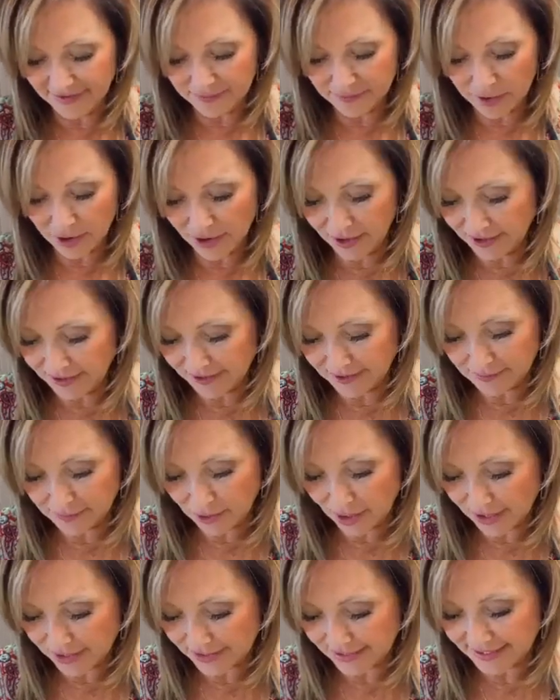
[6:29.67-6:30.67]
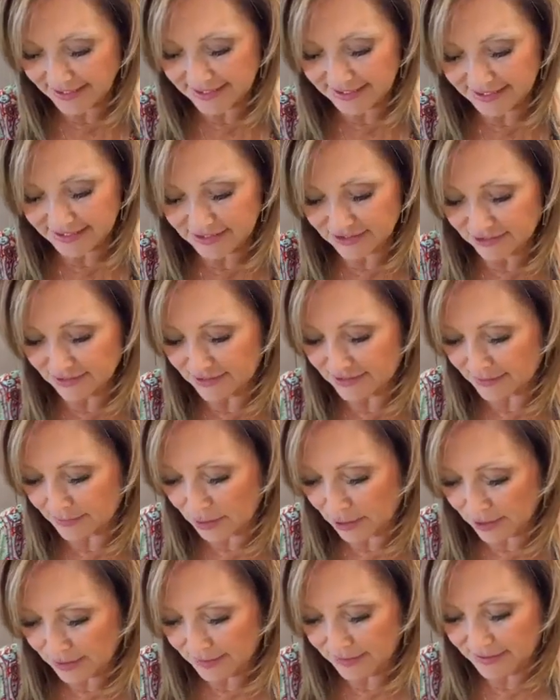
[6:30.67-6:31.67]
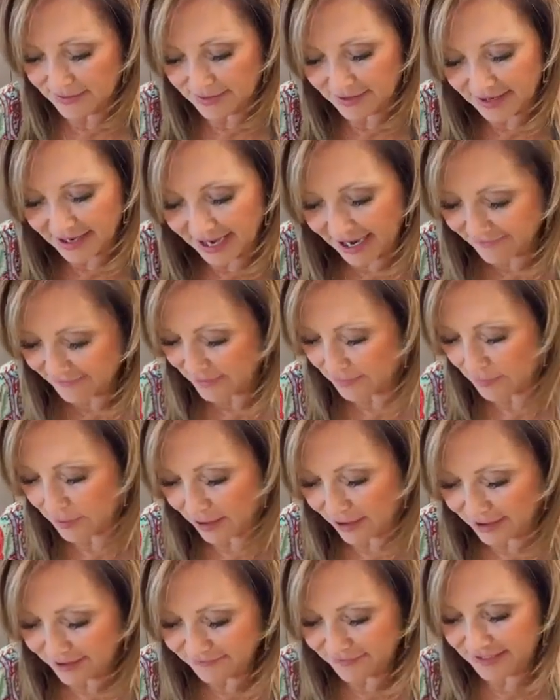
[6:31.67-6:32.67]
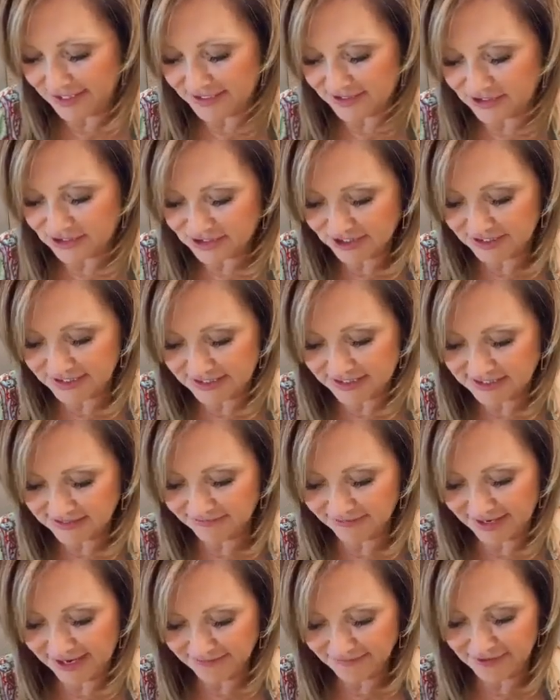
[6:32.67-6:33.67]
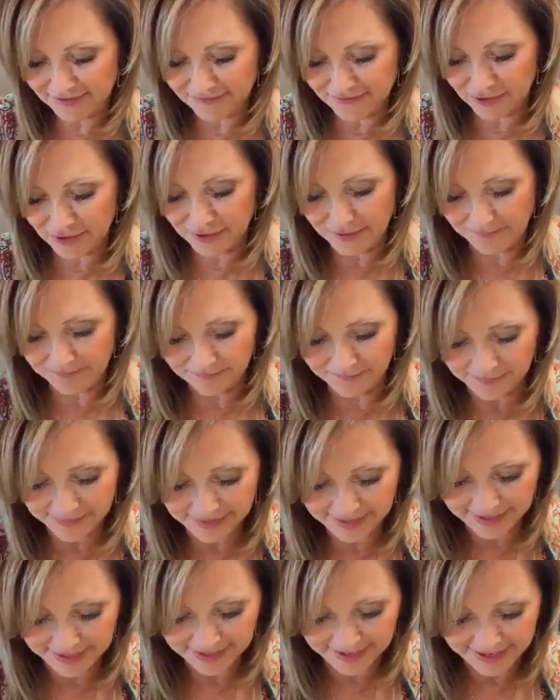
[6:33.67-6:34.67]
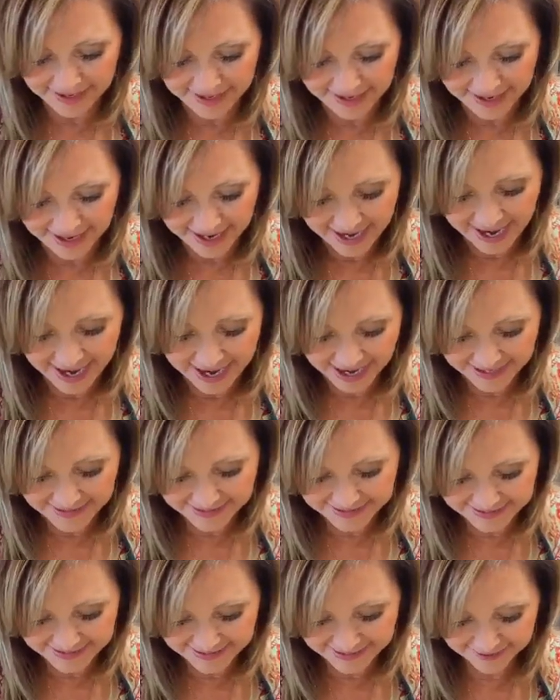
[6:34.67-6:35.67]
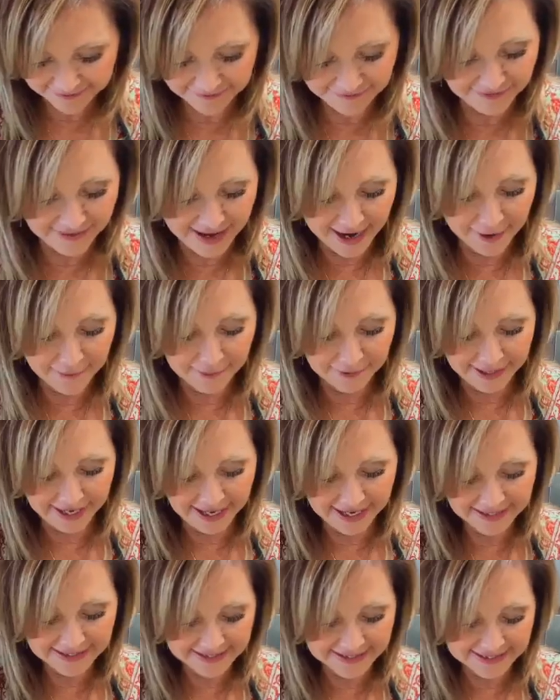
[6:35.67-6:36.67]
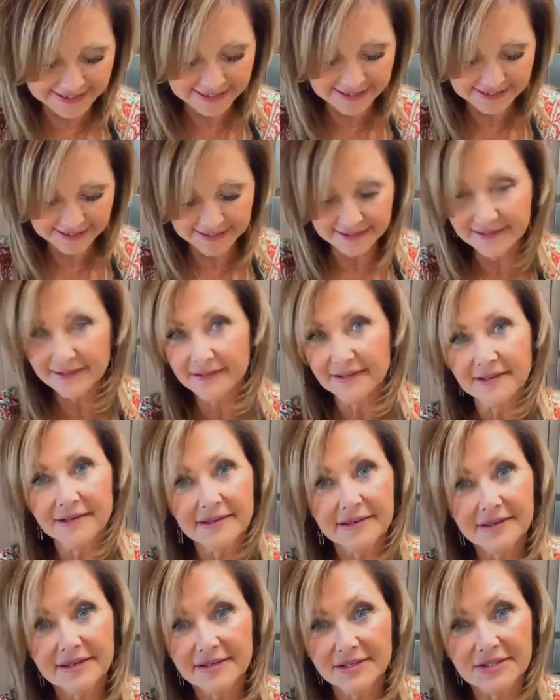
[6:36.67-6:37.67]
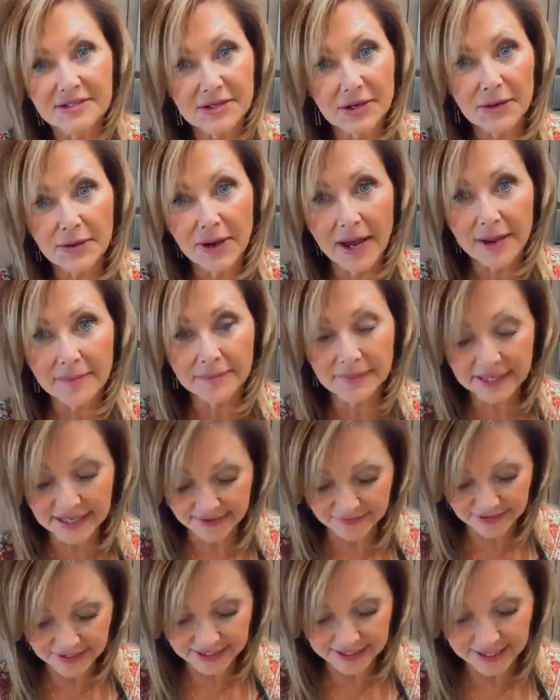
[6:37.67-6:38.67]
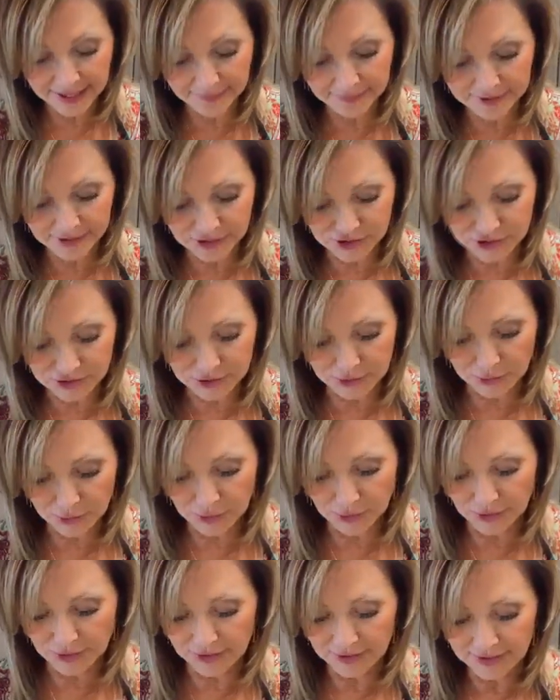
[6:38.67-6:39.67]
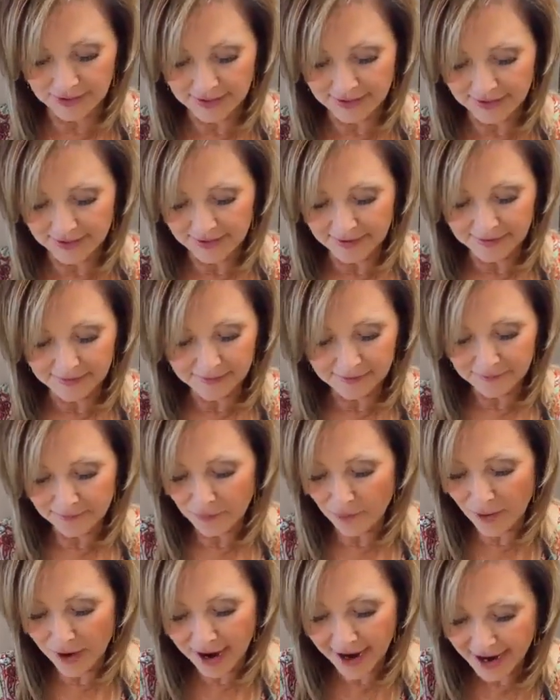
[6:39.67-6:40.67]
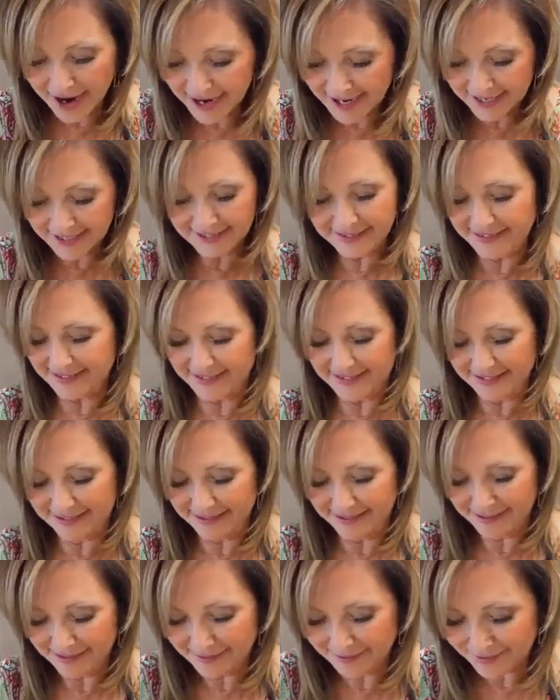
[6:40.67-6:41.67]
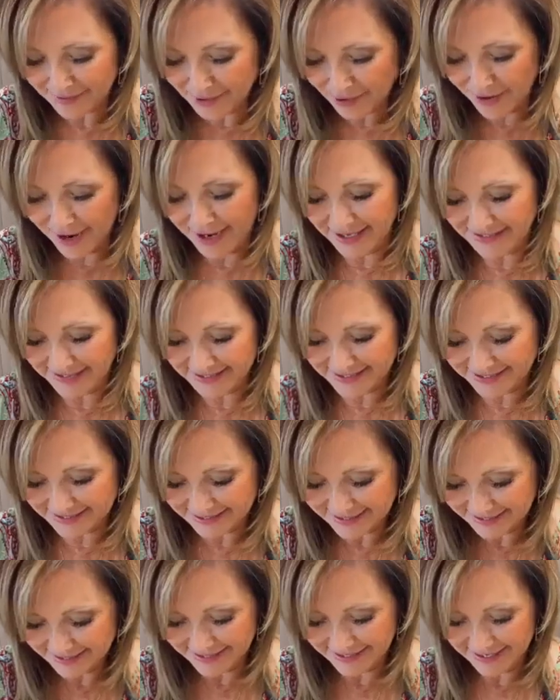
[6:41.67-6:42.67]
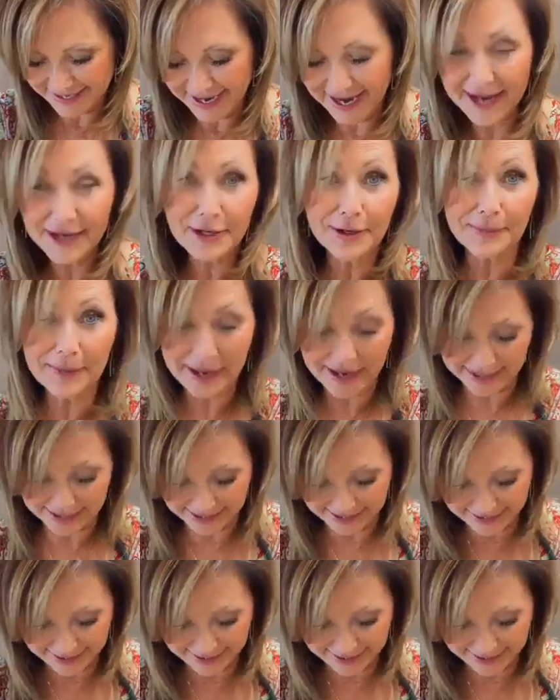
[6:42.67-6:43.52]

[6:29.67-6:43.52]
every part of the broccoli is usable. Every part of it is just as flavorful as the flowerets. So I'm leaving it up into your wise thoughts and your